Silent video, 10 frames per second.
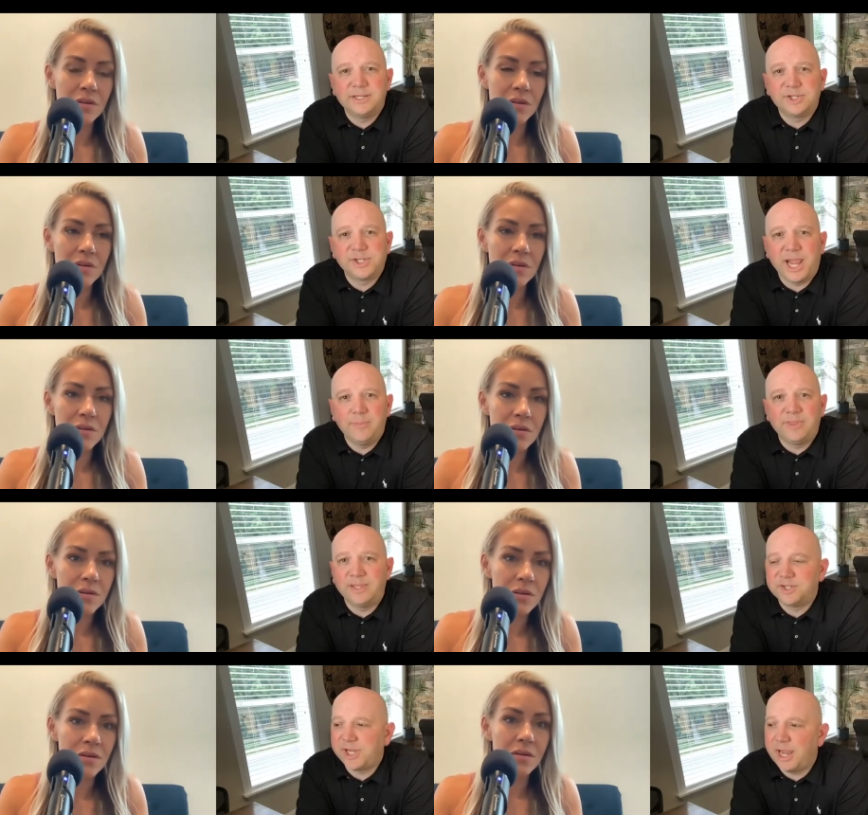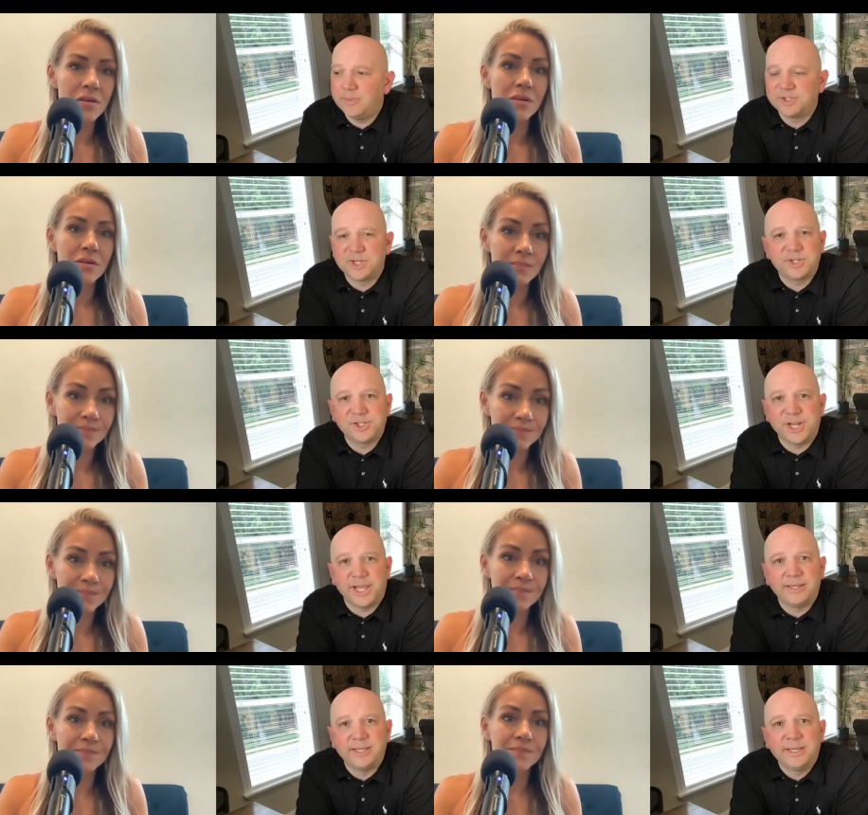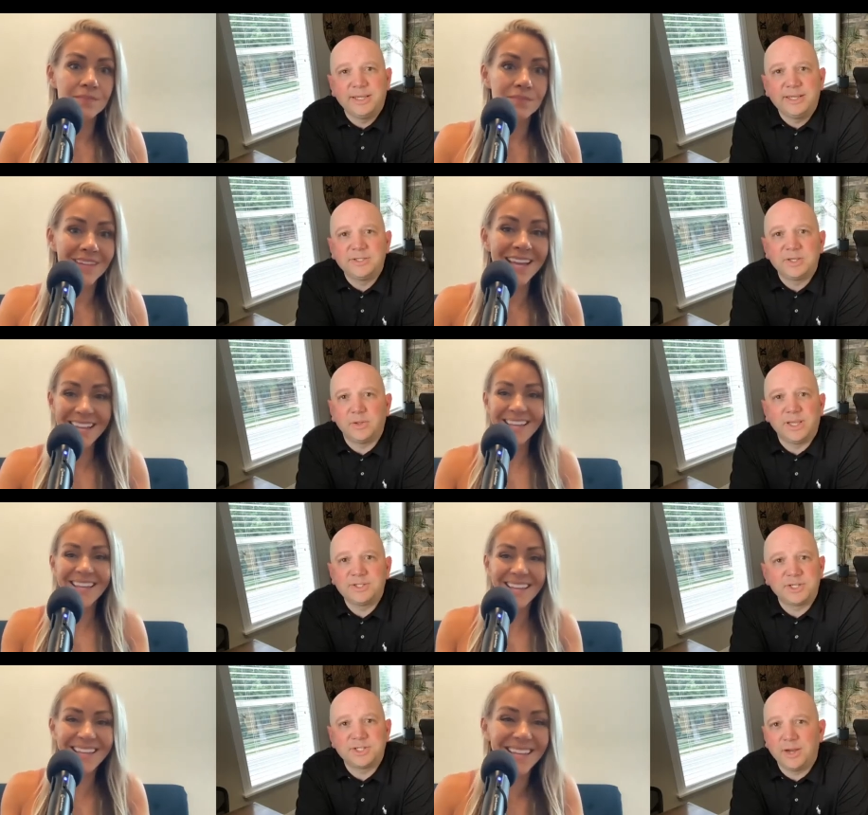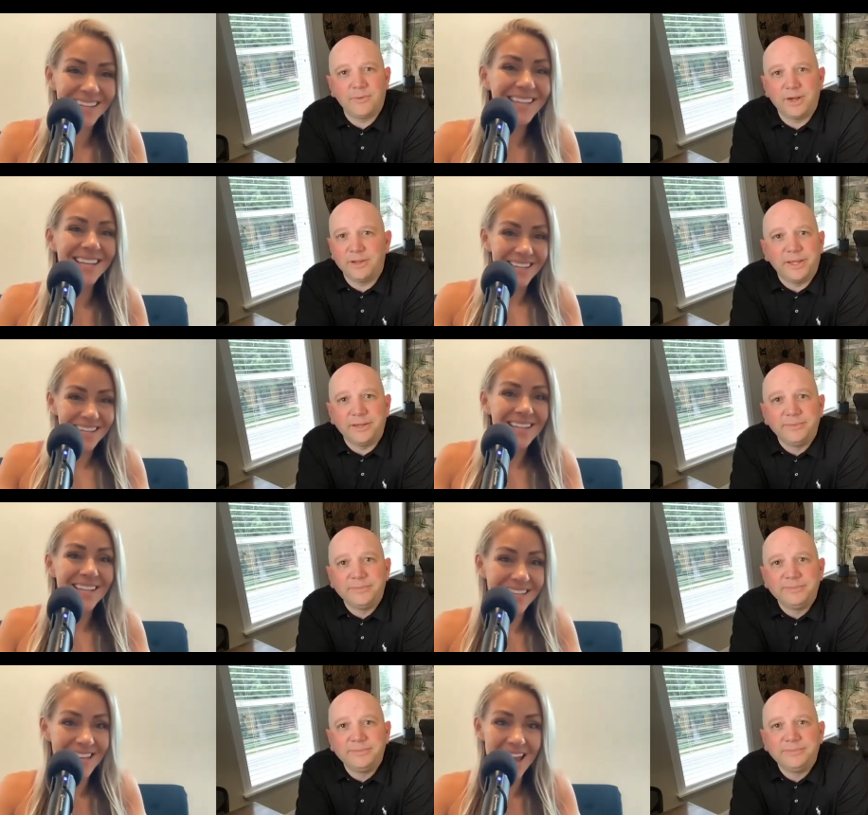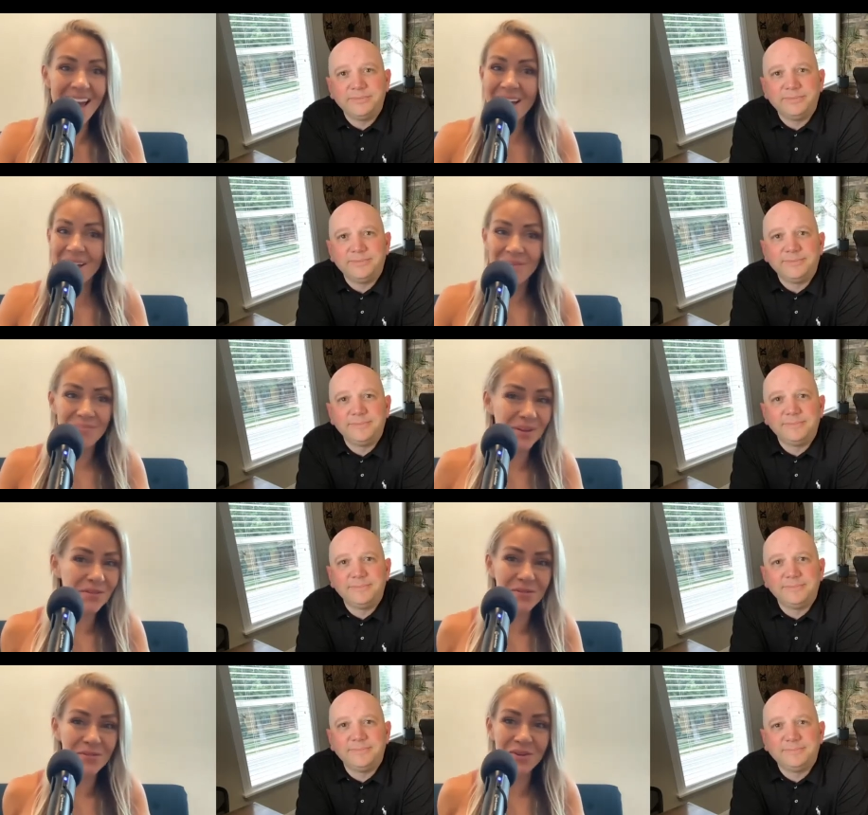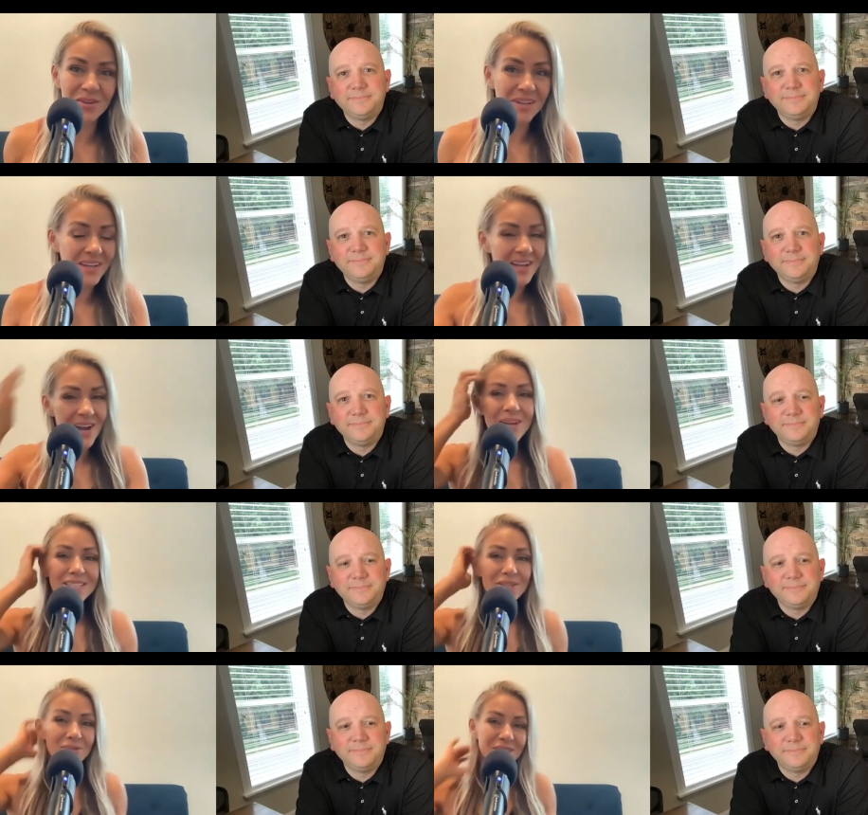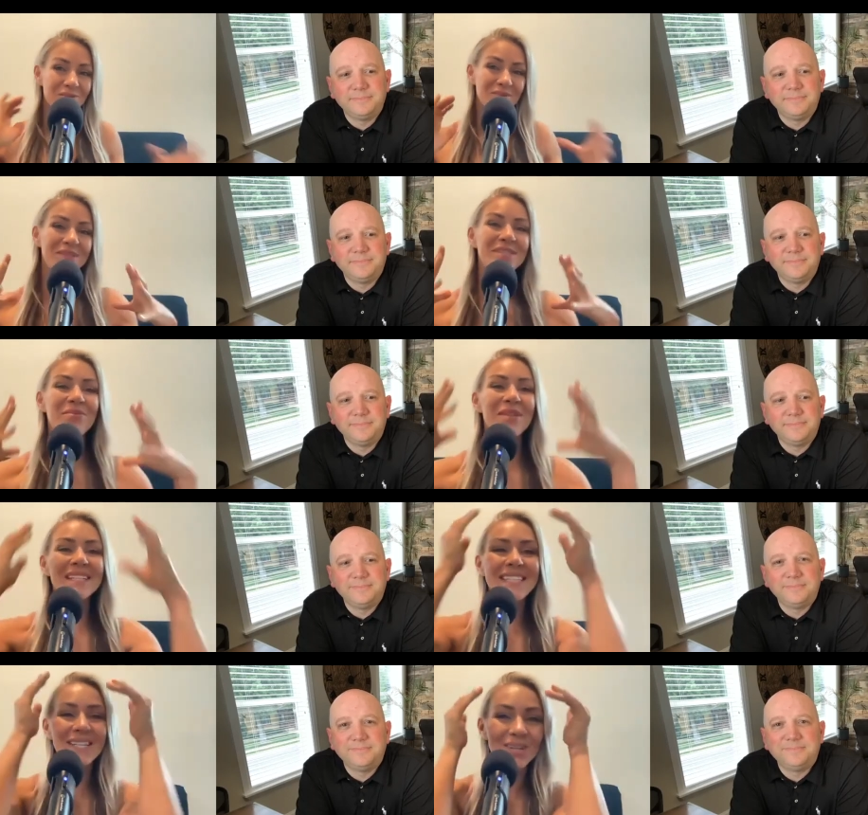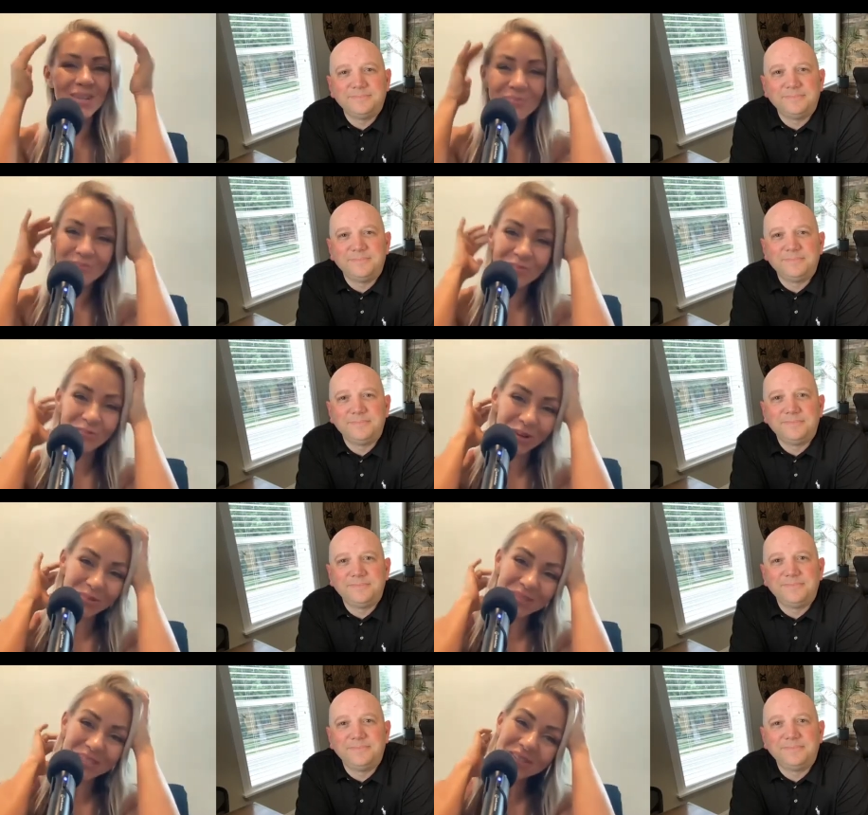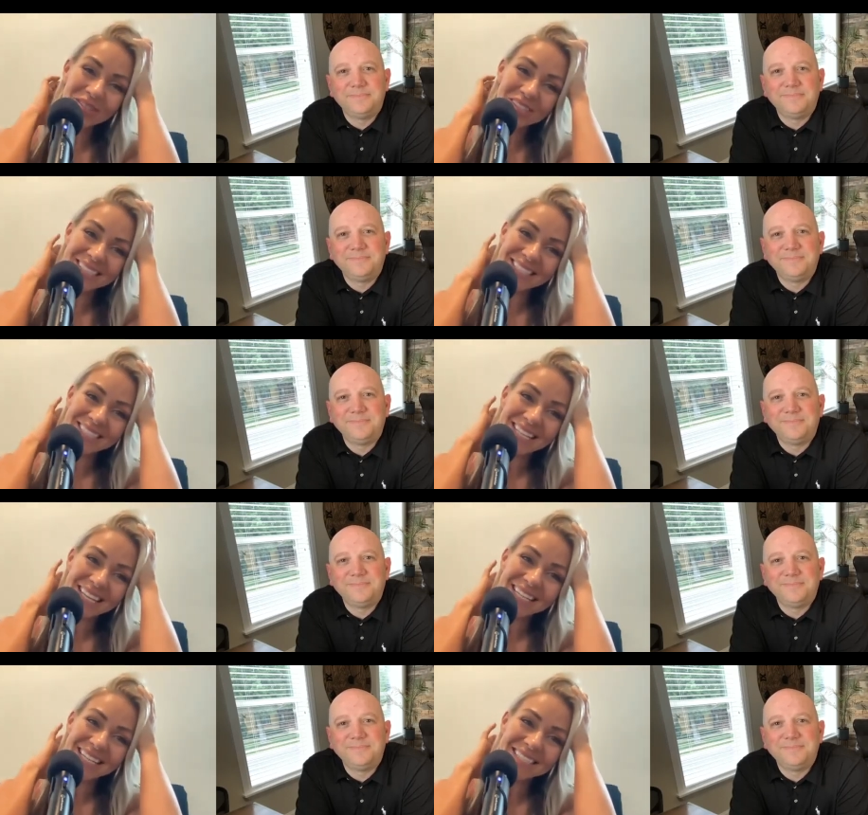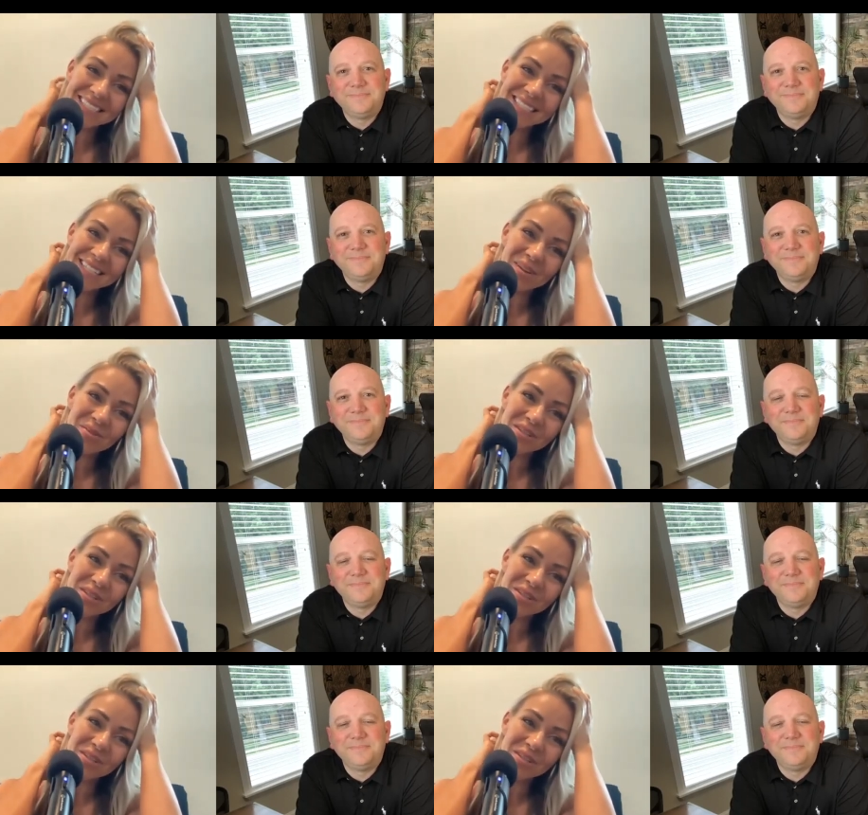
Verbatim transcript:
Speaker 1: shame, and the shame is just shit. So let's just get rid of it.
Speaker 2: Yeah, beautiful. Okay, so so so let's hear what was your transition like cuz you know the